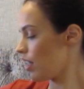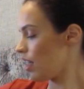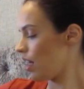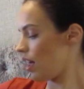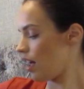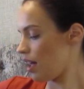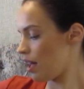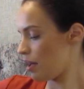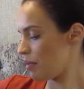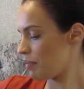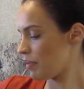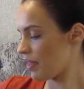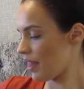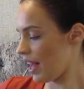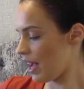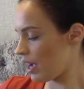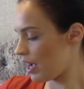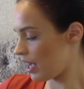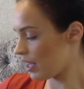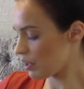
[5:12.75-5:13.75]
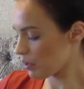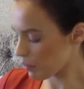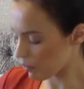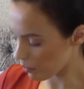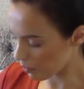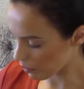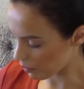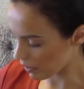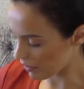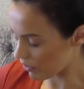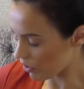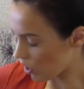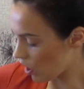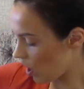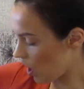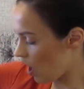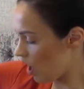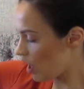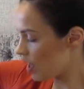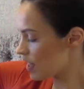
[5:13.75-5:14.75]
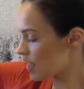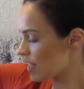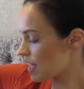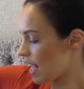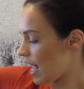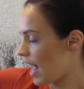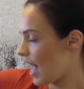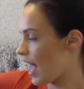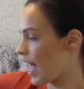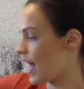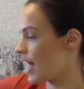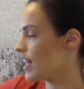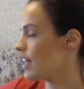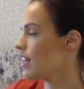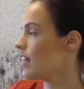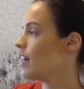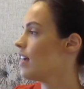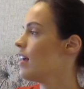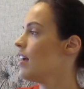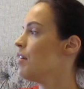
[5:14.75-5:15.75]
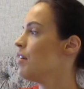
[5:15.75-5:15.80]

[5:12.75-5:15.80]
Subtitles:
Then we've got a